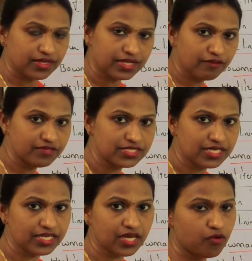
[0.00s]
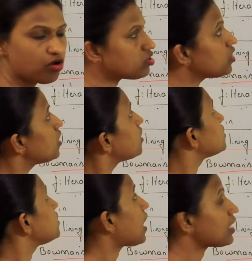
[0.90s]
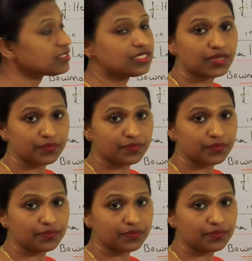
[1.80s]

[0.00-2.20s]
Now we'll study about the another